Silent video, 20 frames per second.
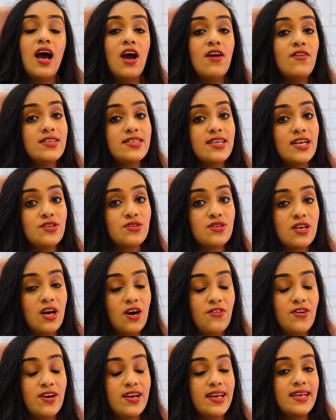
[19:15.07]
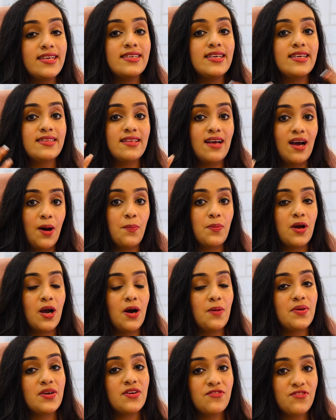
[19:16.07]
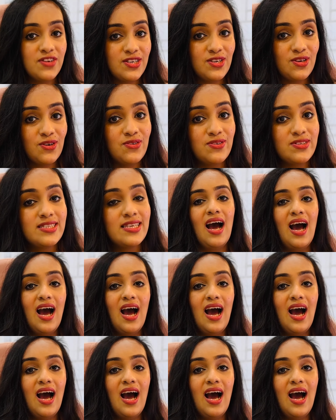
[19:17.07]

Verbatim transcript: I will try to cover it in the upcoming videos.